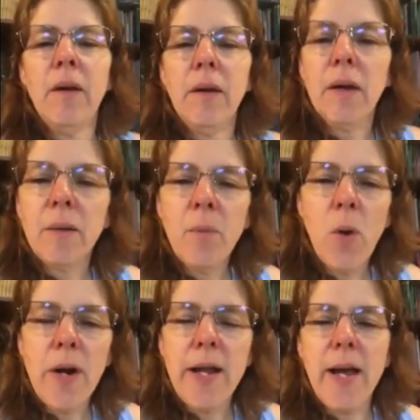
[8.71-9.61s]
Good
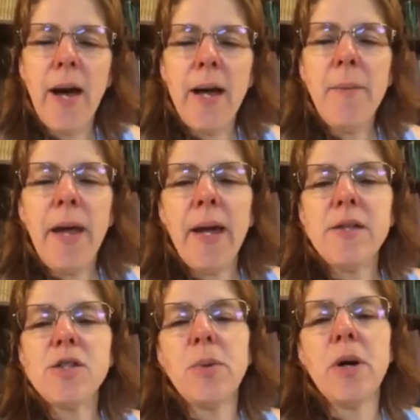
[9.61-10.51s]
morning. I'm
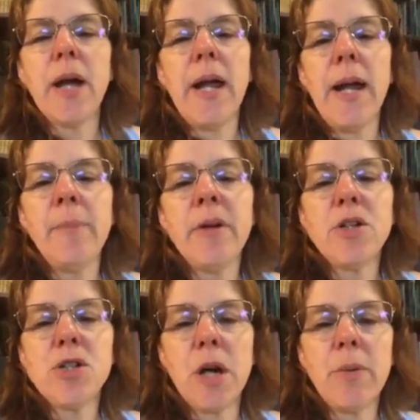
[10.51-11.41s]
Ann Swerk, and I'm going to
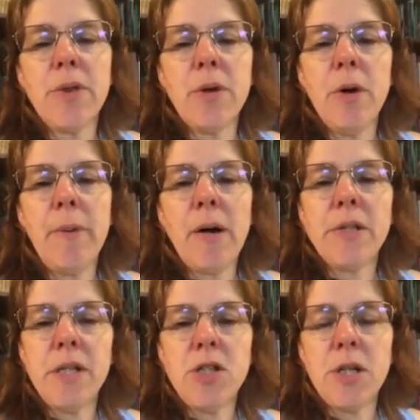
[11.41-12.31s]
share with you about
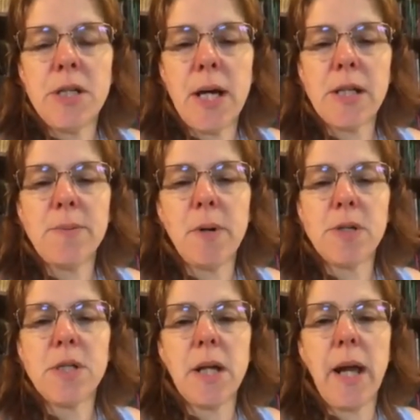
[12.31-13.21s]
teaching
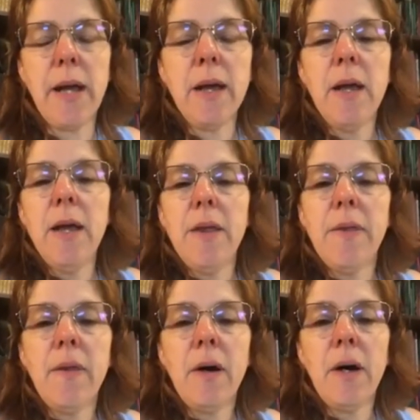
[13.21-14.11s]
textbooks today.
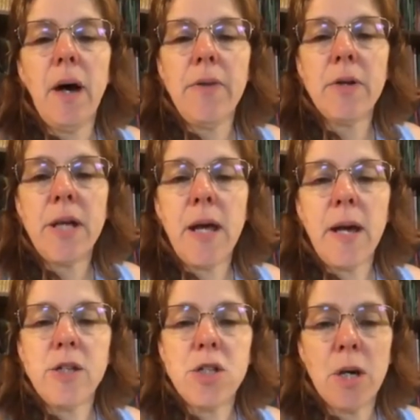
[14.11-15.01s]
The other day
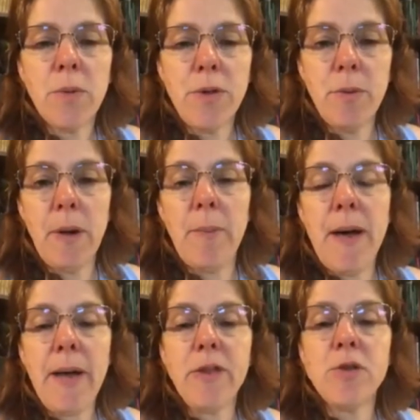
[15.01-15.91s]
I shared with you about
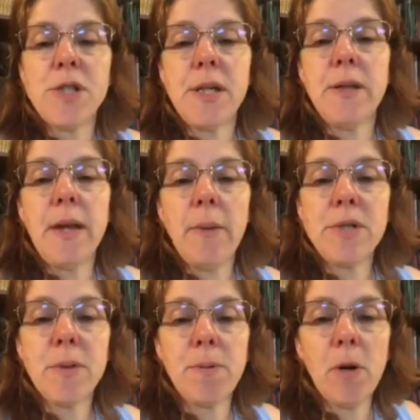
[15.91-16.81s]
Math-U-See. That
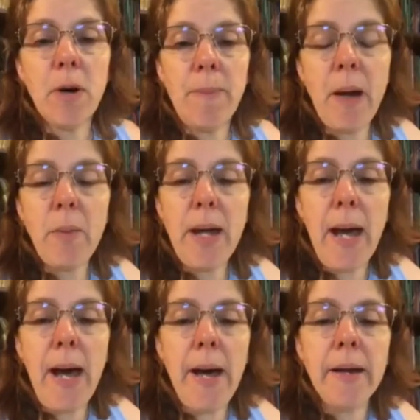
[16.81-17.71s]
was a program that we
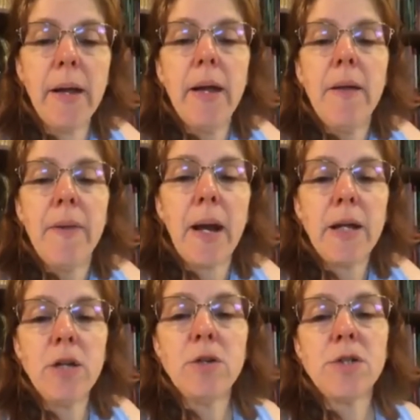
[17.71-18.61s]
had that I
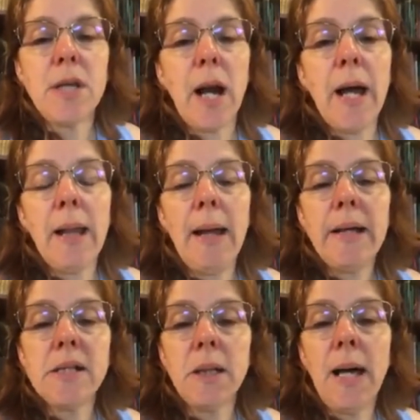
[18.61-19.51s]
used that I
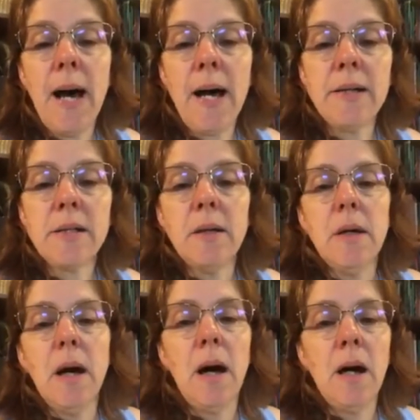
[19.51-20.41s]
liked a lot.
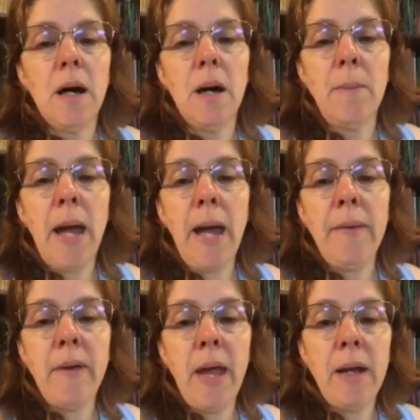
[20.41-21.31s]

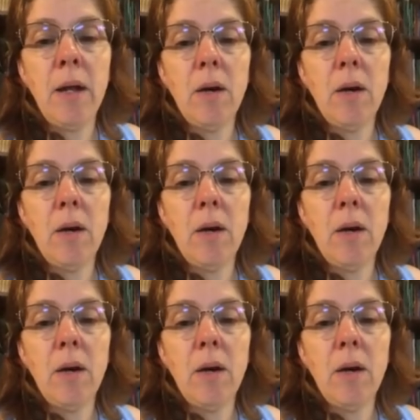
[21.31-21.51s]
And then